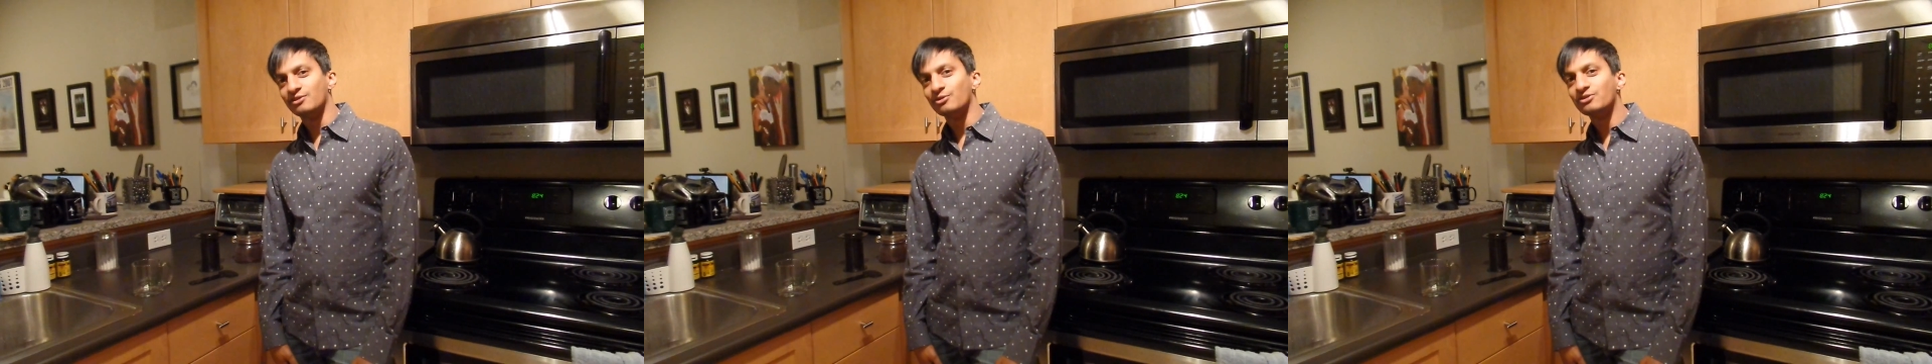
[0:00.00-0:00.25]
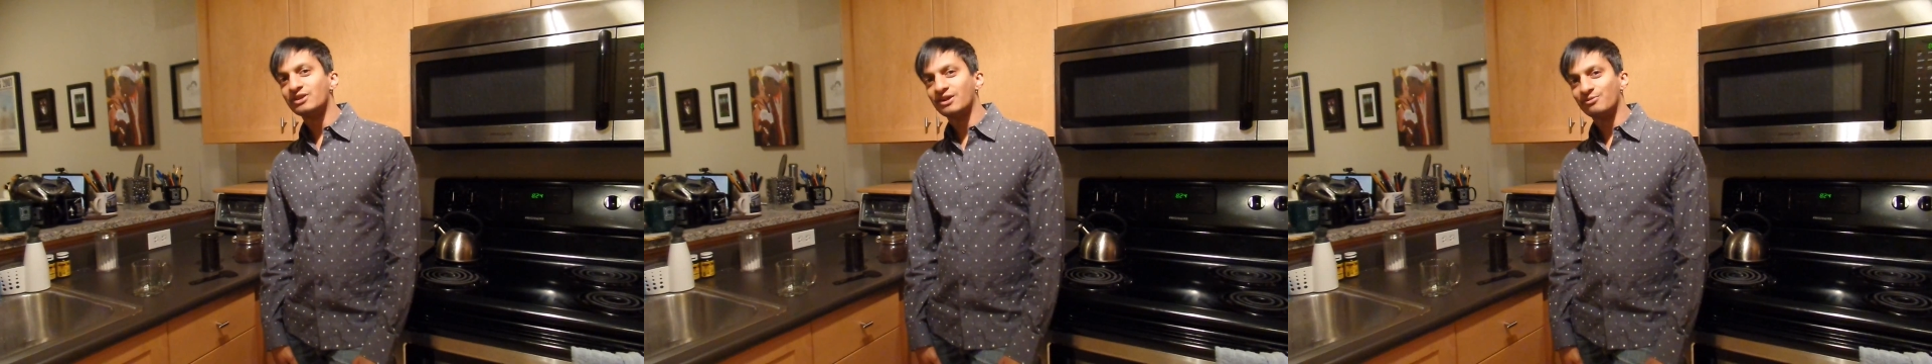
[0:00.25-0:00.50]

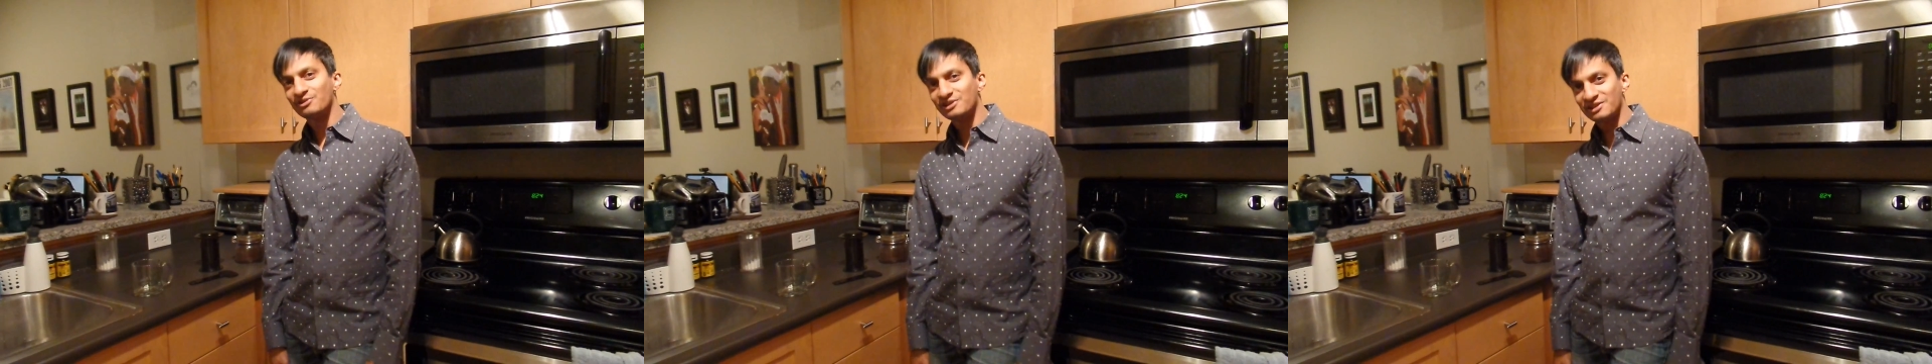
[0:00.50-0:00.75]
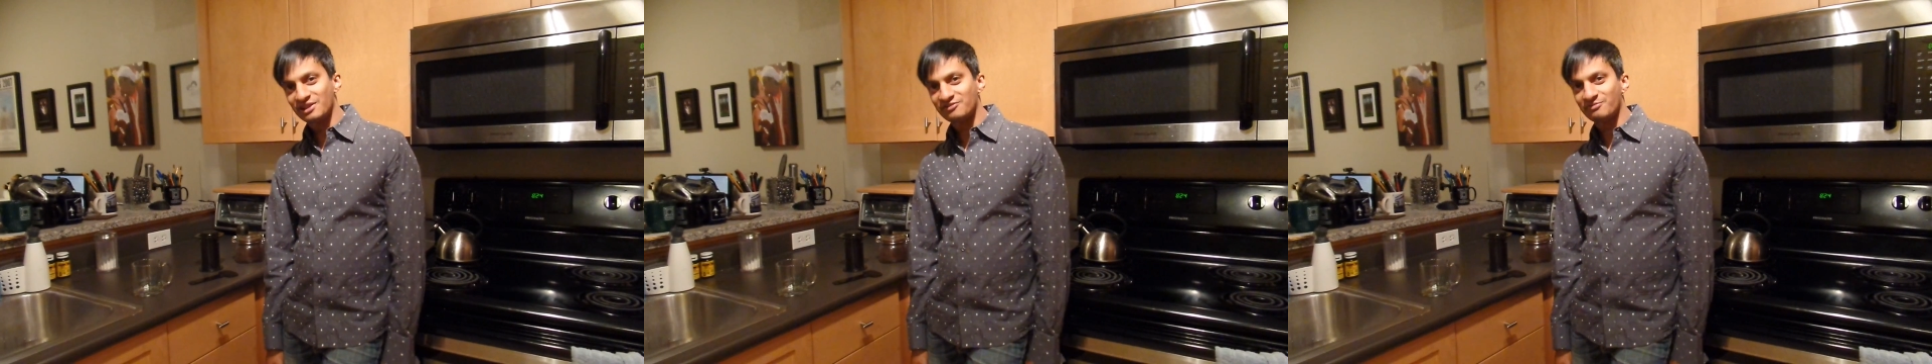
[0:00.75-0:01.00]
know that I
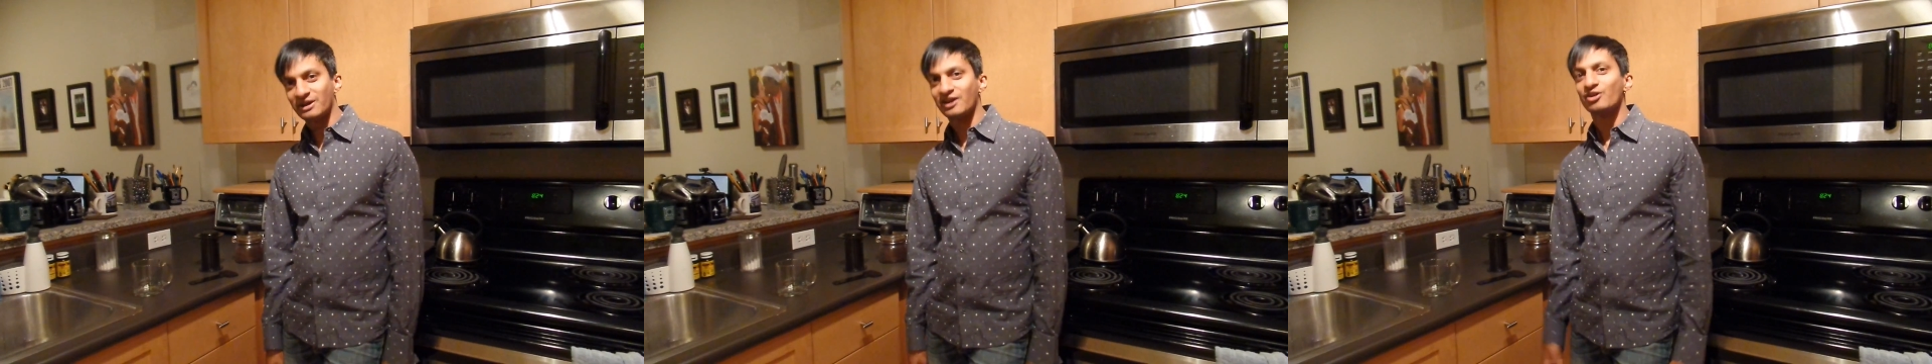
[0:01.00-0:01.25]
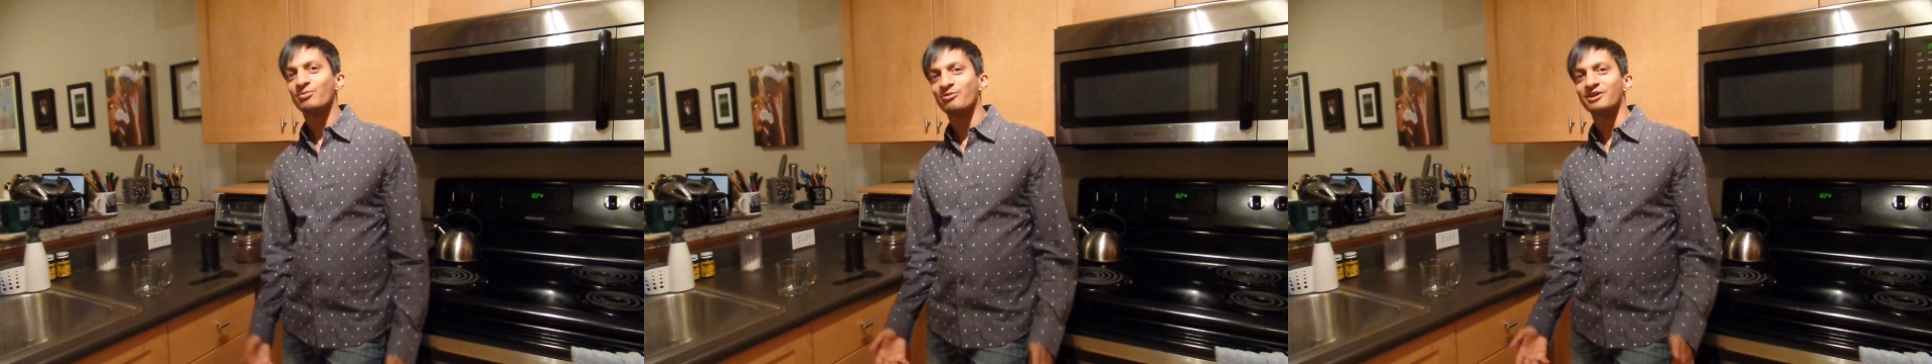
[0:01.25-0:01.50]
really love my
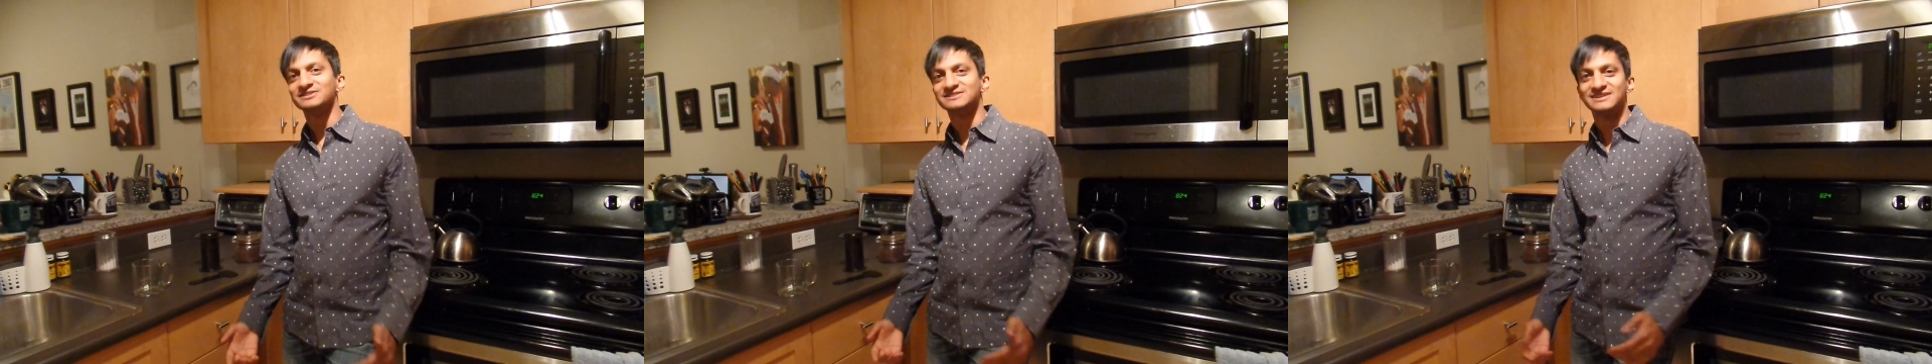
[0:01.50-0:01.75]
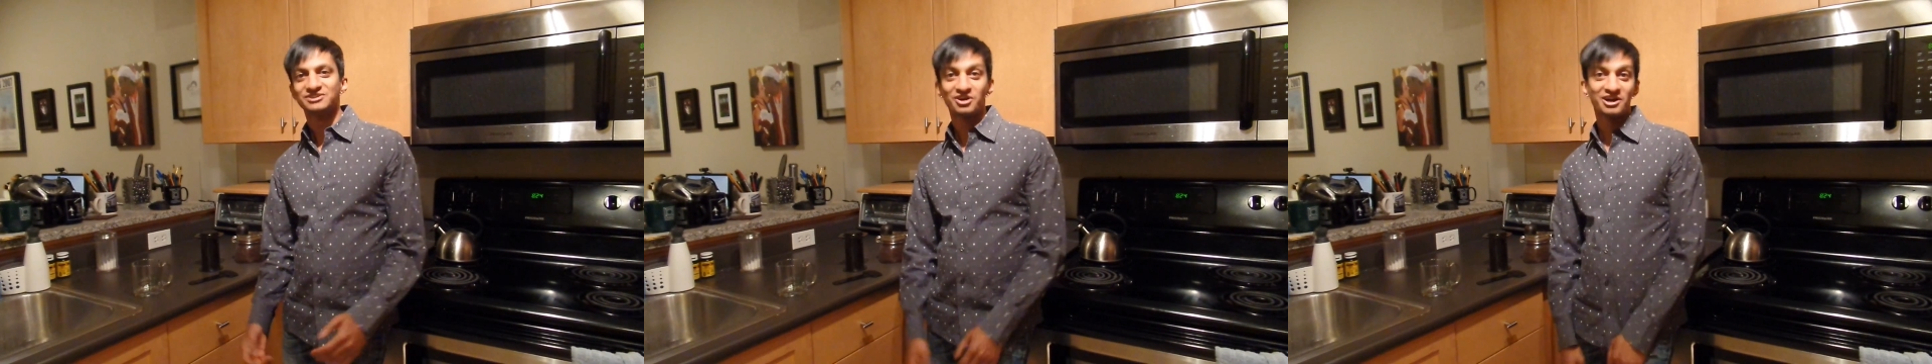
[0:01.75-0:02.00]
Aeropress
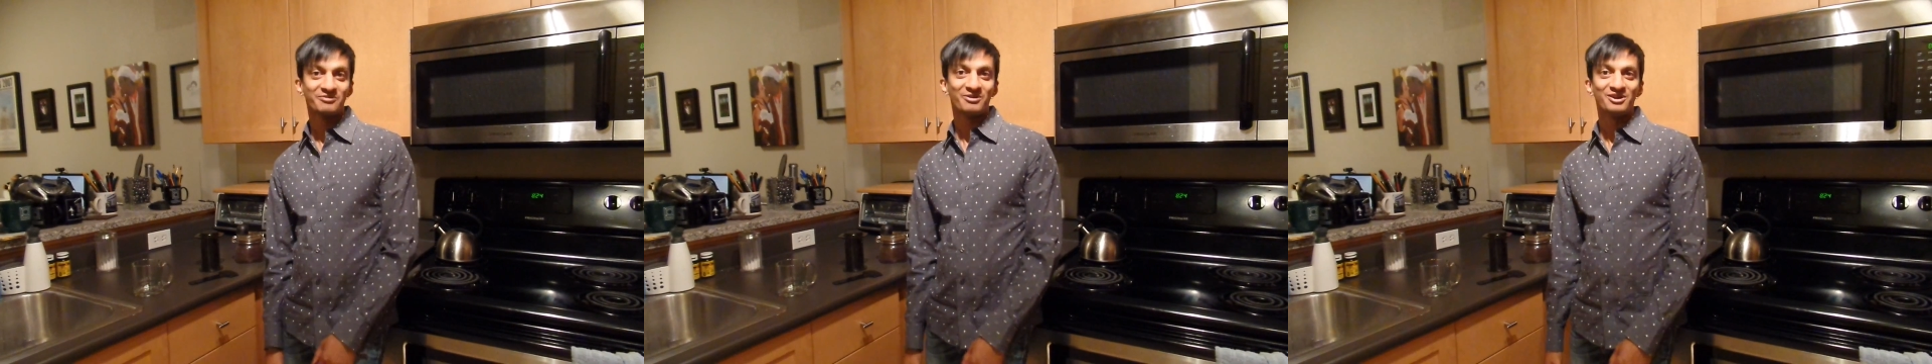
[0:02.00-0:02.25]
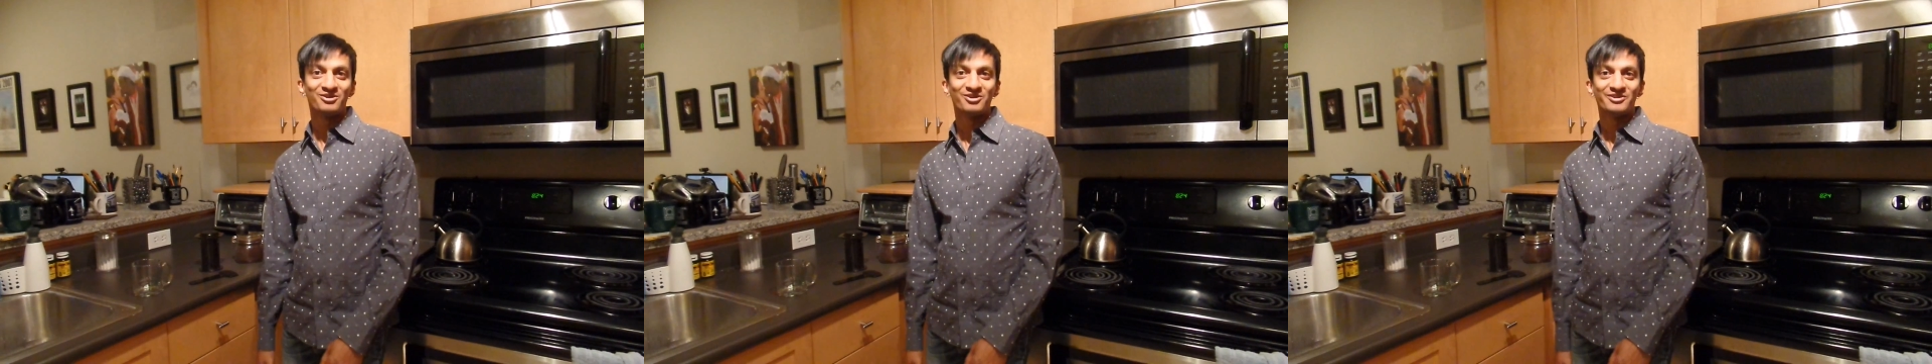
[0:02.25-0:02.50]
and I talk
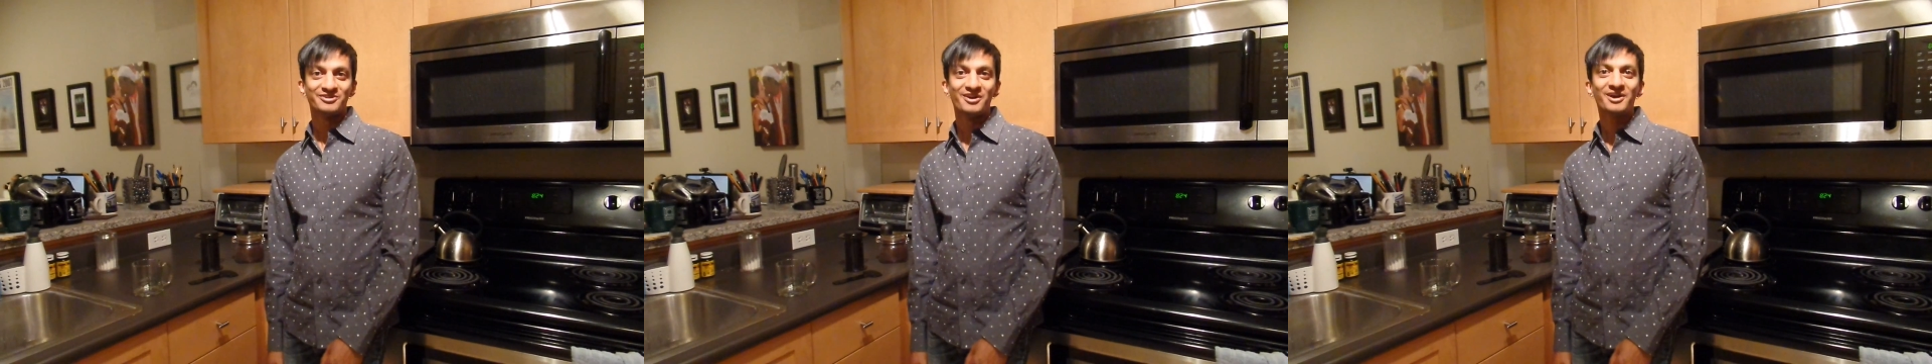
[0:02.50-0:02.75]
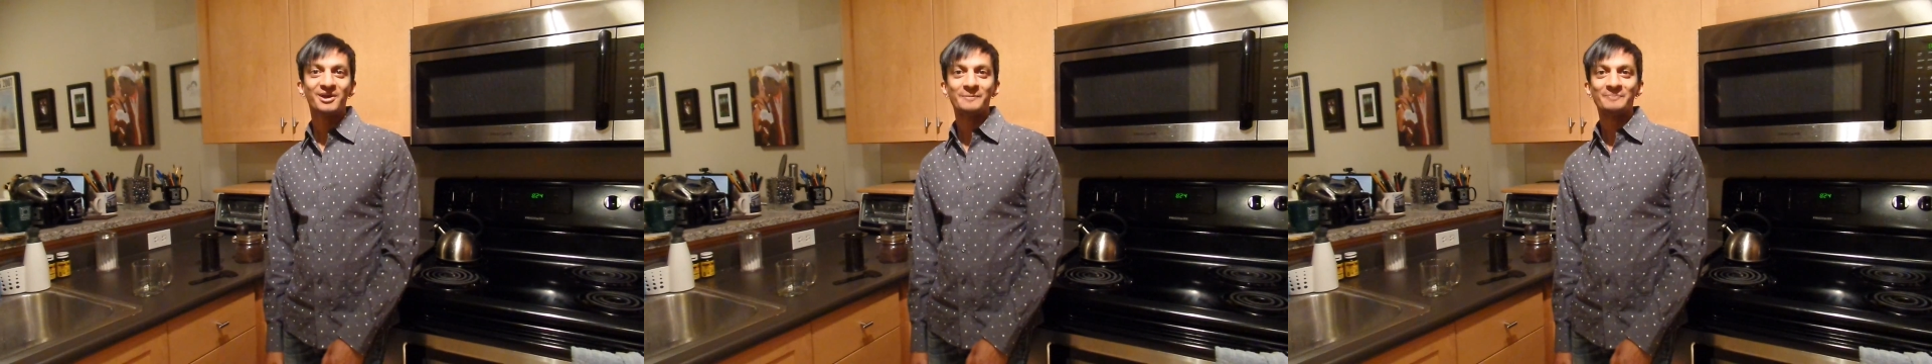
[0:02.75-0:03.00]
about it all the
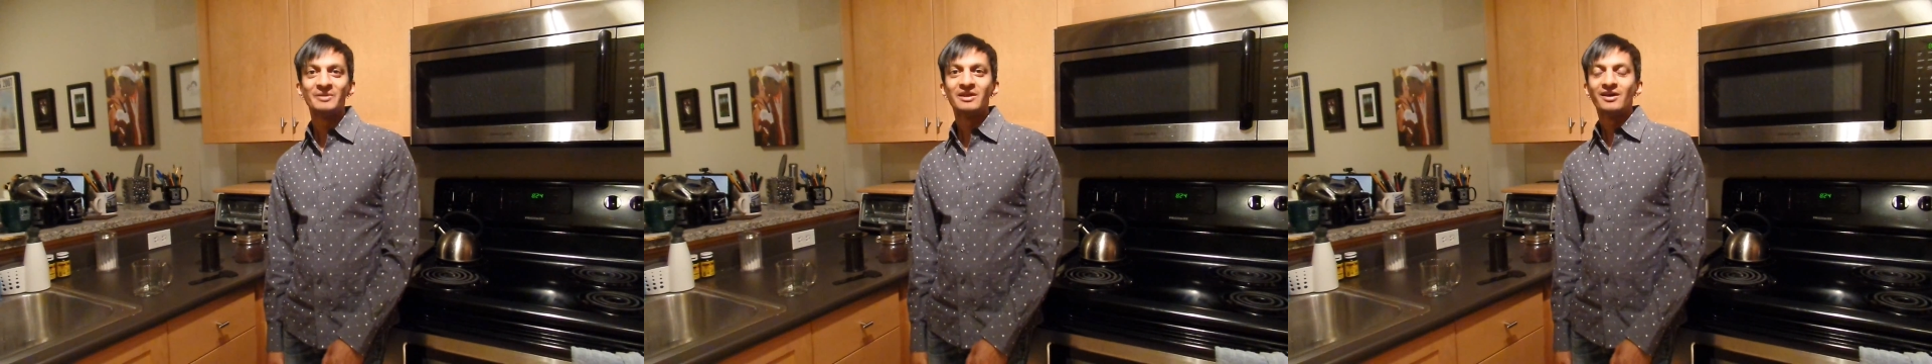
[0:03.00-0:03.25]
time.